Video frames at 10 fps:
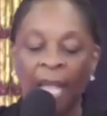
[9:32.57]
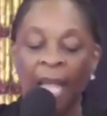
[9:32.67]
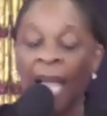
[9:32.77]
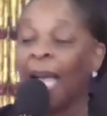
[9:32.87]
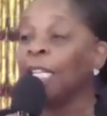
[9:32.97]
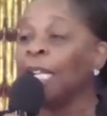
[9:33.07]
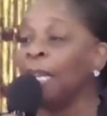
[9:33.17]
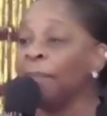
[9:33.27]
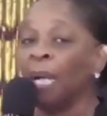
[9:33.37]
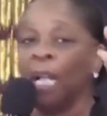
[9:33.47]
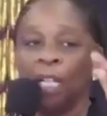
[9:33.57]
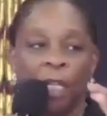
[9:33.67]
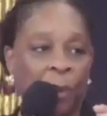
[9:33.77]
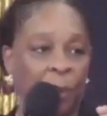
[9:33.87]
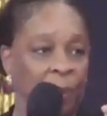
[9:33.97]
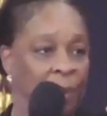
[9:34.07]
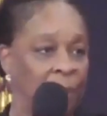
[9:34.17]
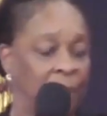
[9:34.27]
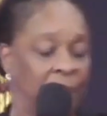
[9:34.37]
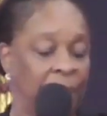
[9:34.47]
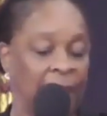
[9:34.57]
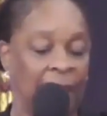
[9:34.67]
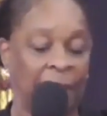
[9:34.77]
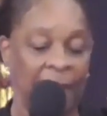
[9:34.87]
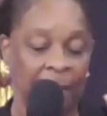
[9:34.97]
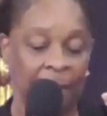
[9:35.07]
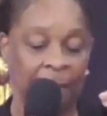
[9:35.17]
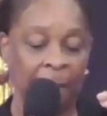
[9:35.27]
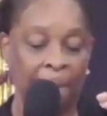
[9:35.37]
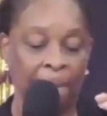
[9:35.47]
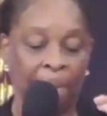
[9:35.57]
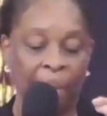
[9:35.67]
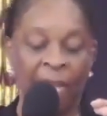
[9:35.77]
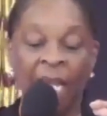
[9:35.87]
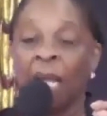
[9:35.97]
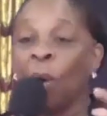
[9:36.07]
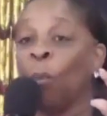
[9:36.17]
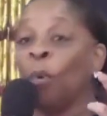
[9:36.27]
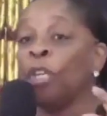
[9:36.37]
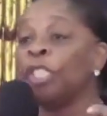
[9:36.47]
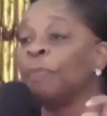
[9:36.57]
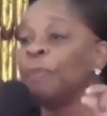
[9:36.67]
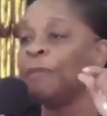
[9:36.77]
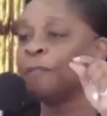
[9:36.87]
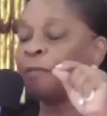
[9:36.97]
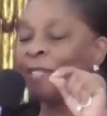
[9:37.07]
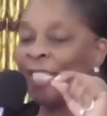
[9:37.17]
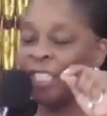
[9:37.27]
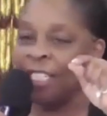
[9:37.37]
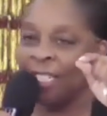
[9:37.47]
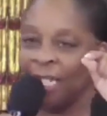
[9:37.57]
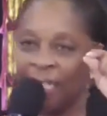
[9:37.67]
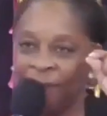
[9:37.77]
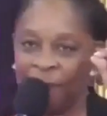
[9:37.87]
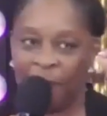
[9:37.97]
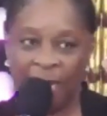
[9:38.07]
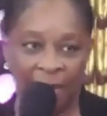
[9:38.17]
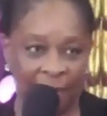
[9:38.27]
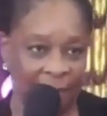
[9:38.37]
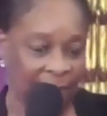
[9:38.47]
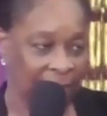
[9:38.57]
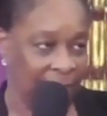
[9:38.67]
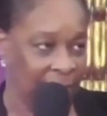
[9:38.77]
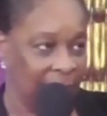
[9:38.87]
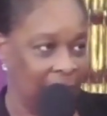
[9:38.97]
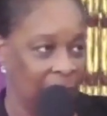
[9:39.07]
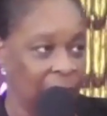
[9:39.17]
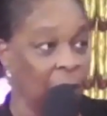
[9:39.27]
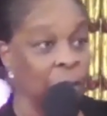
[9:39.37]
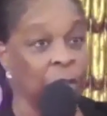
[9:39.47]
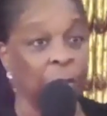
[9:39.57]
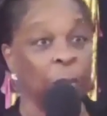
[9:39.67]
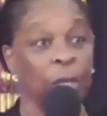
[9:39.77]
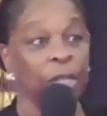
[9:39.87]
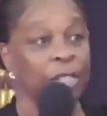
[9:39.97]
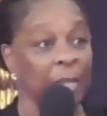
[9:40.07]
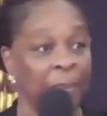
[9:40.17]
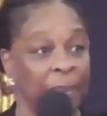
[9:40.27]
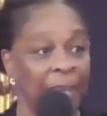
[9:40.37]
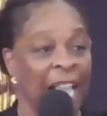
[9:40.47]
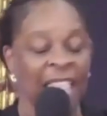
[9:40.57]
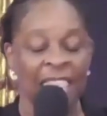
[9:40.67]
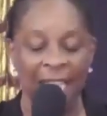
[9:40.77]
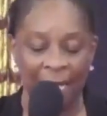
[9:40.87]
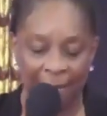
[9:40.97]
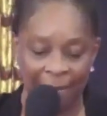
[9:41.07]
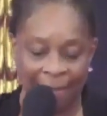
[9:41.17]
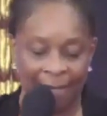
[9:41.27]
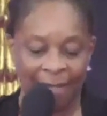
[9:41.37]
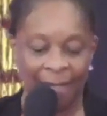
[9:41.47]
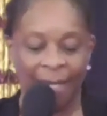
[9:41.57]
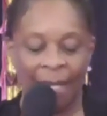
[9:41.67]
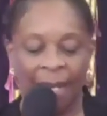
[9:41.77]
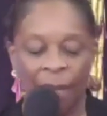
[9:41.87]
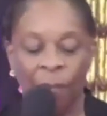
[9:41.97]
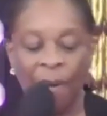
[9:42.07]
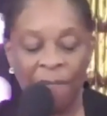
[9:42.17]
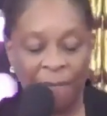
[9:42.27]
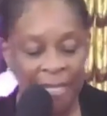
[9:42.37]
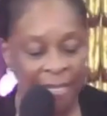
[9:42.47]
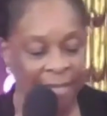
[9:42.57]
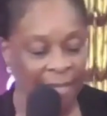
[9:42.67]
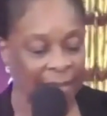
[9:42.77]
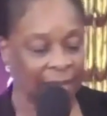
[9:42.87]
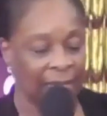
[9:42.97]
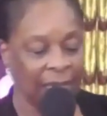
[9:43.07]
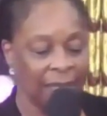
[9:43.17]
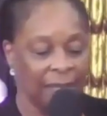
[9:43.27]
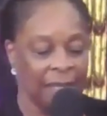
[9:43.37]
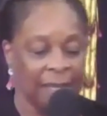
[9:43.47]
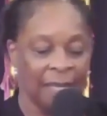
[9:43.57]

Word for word: and Him alone. Amen? Worship of creatures is forbidden. We're not to worship things, reverence things,